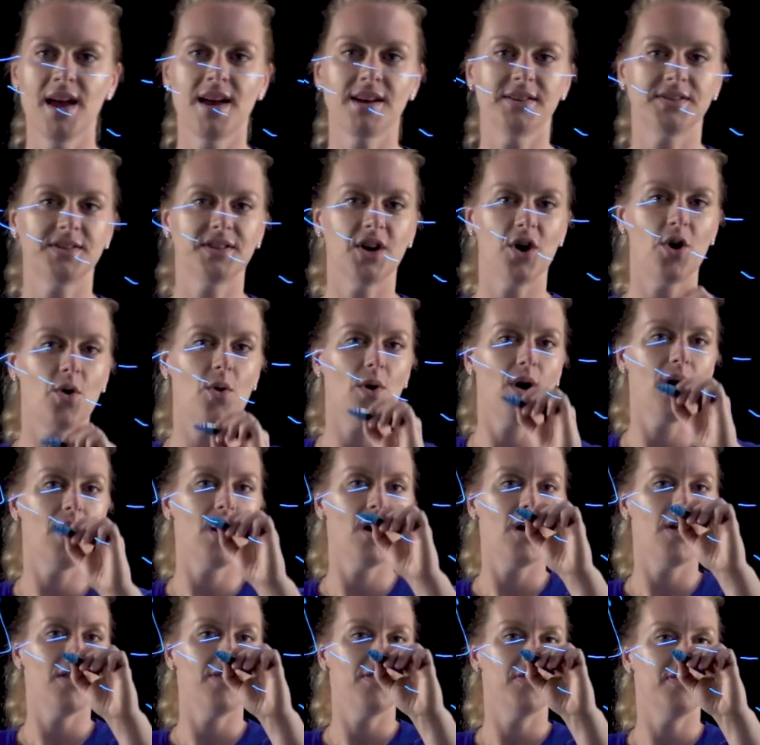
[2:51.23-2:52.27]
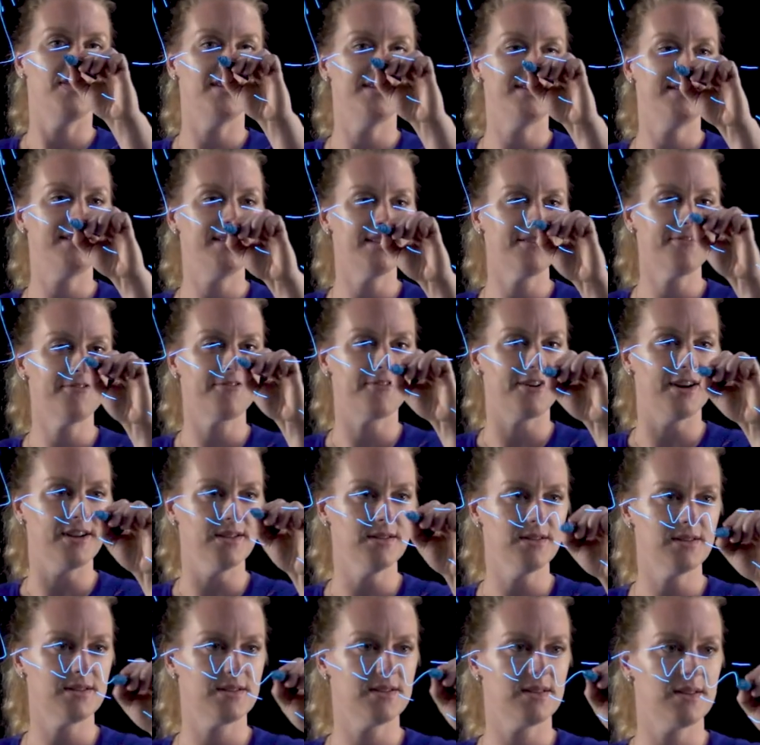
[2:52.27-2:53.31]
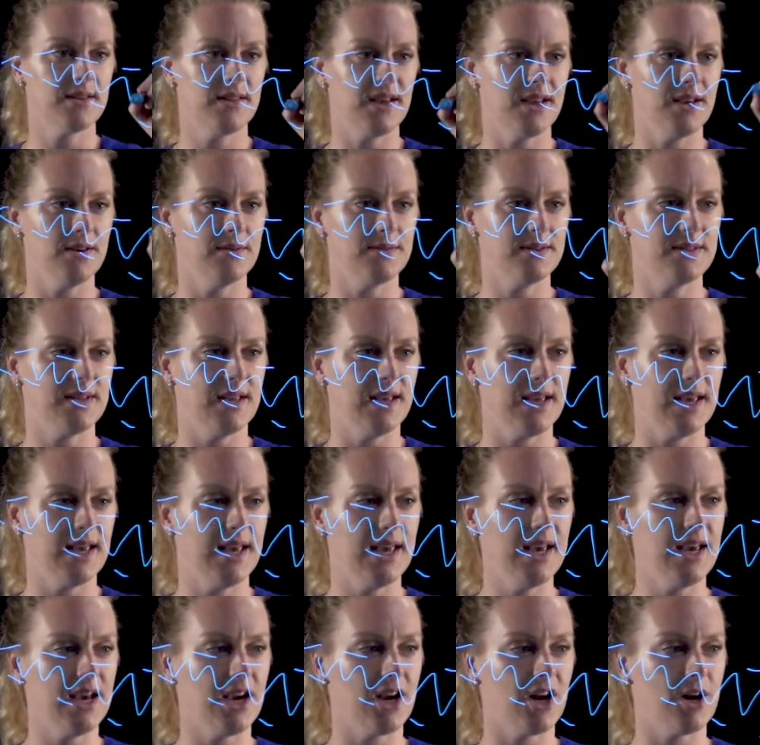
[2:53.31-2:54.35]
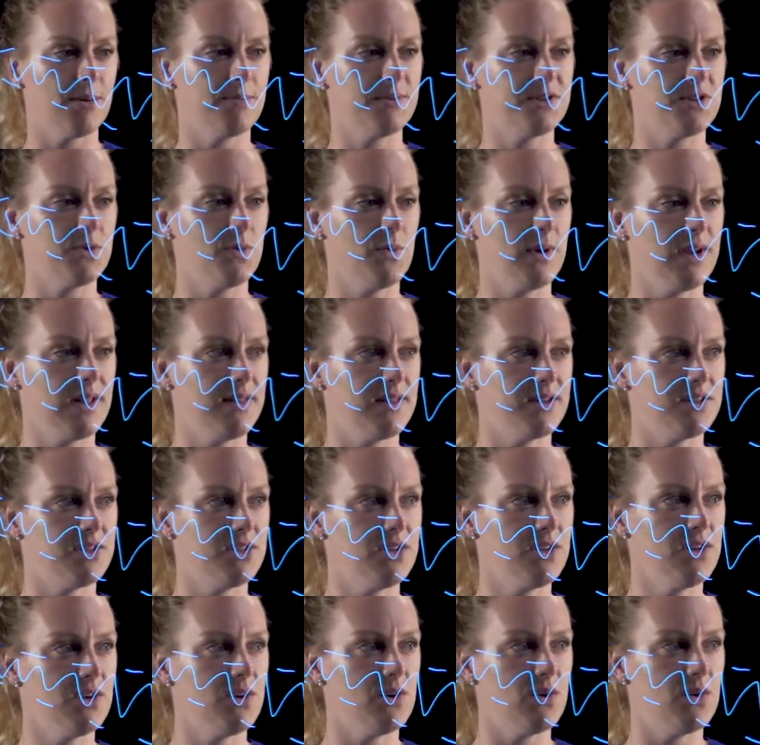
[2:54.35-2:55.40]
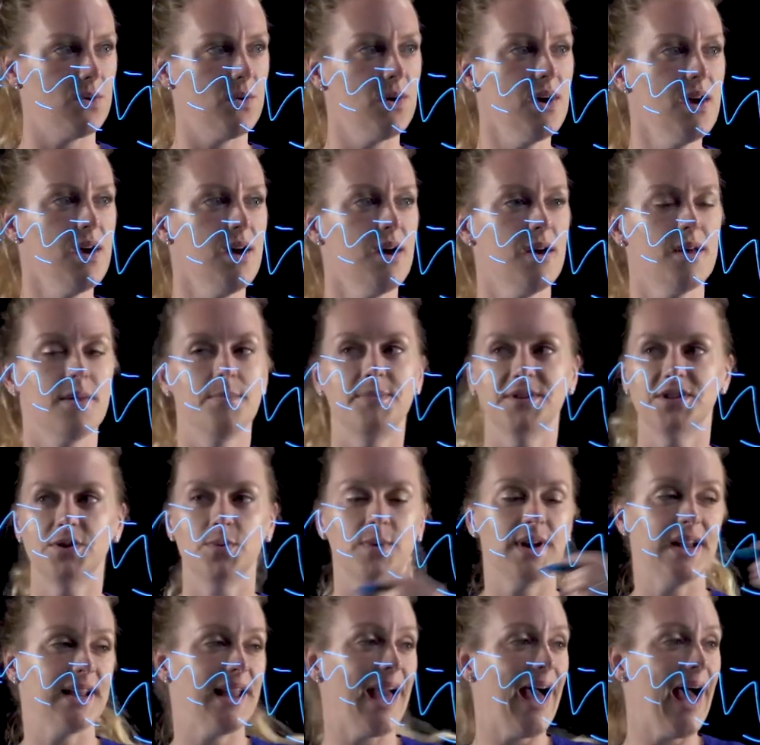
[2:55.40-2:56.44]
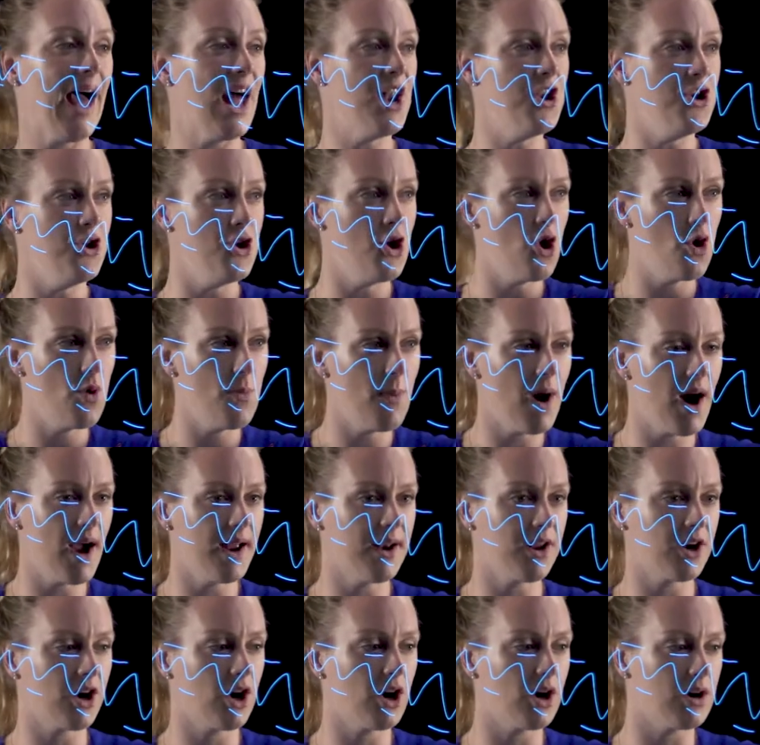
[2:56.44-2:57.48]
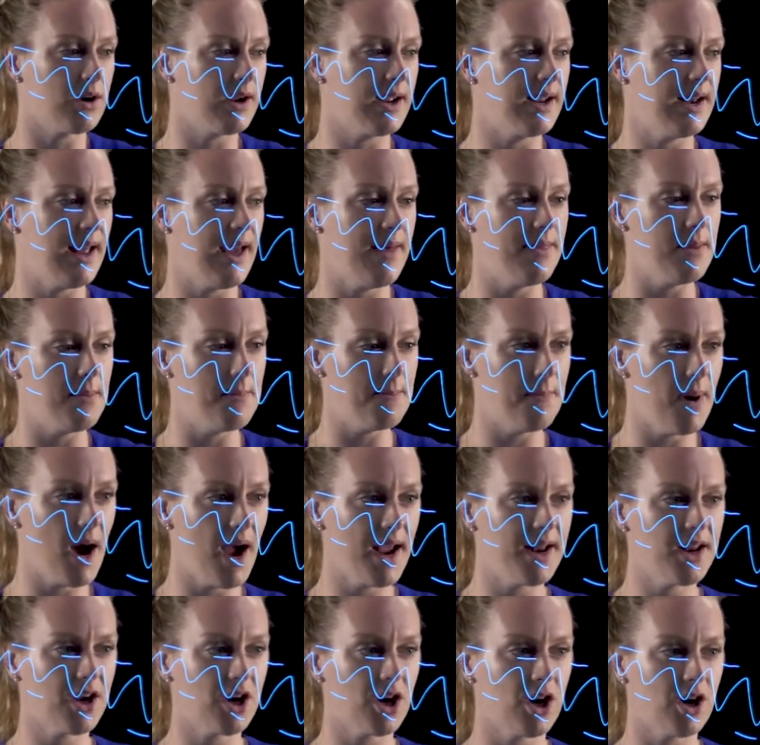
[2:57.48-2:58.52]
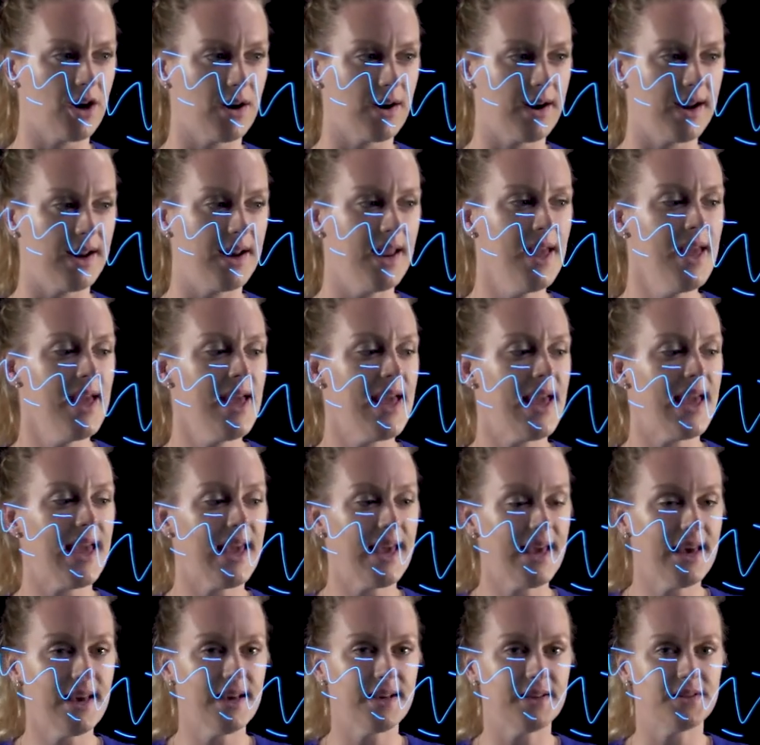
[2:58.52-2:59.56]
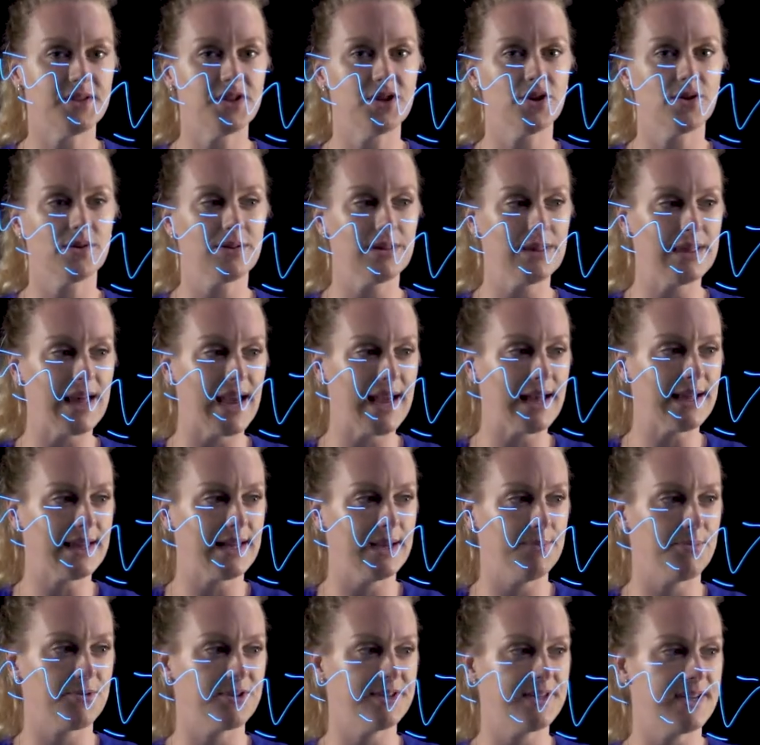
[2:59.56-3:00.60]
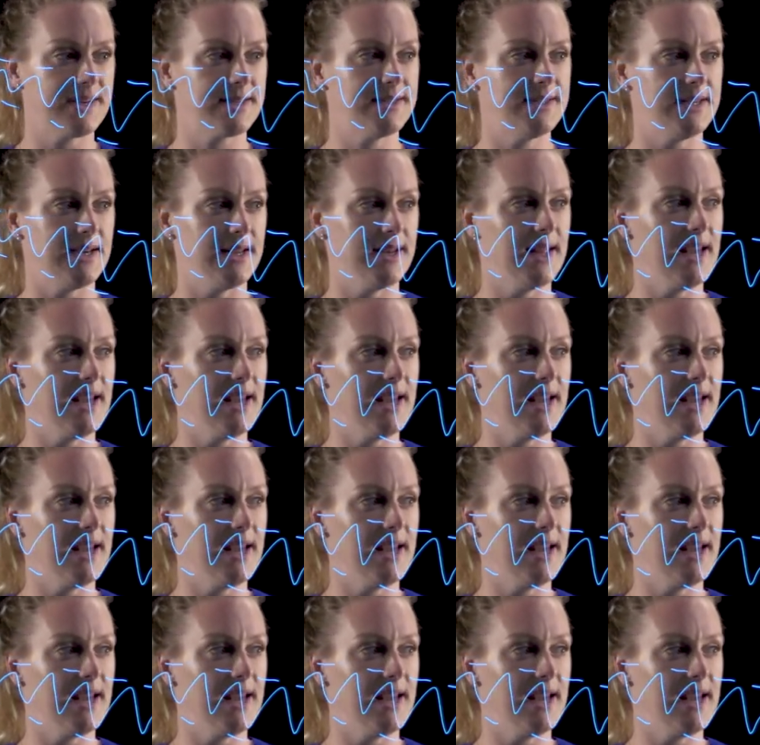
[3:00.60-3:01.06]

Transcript: So the difference that you see here between the two, between no mine occurring and the mine occurring, is your likely predicted